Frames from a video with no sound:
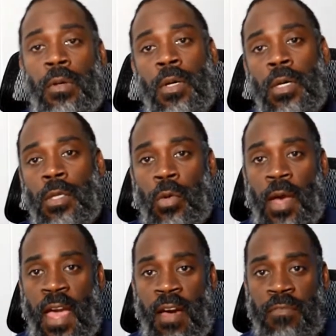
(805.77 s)
You'll
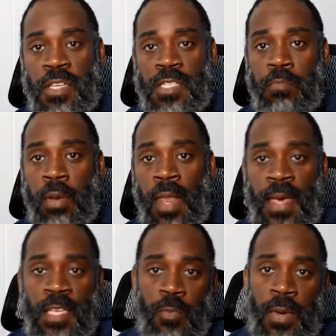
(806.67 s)
have this
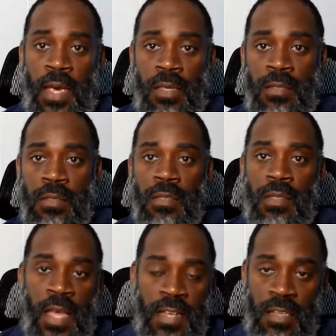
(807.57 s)
blank space
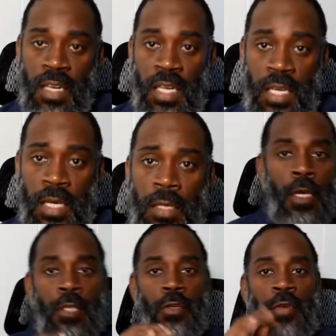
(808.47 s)
that's clean.
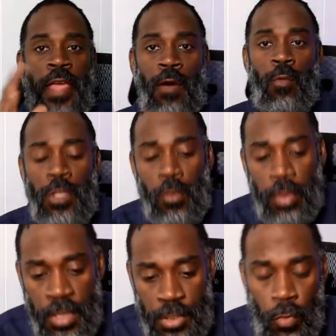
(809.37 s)
So now when you
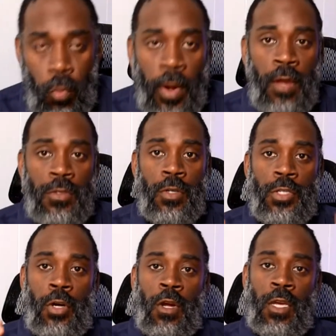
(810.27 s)
place your rounds on
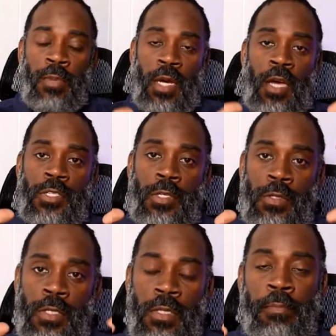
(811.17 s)
target, because you're
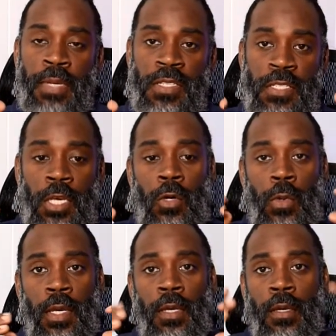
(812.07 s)

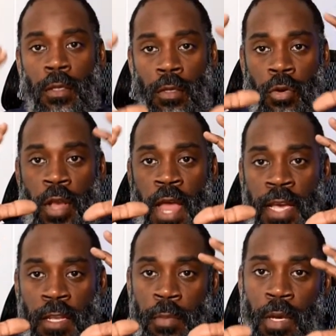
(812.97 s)
BZOing, you're not
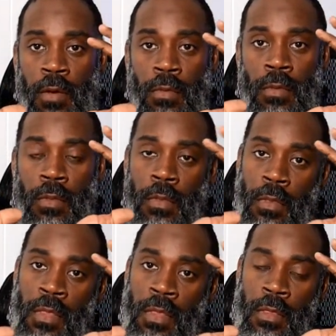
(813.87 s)
going to be on
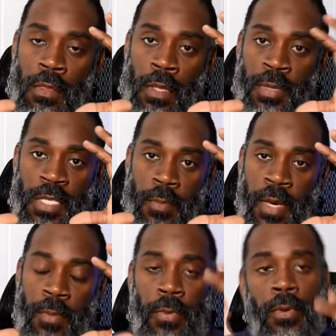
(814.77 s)
the piece of
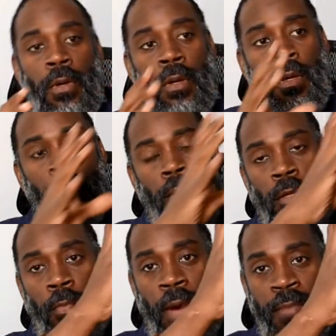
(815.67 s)
paper. You
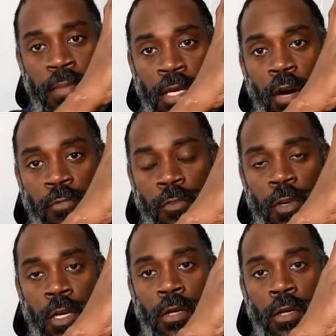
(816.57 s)
might be off over here.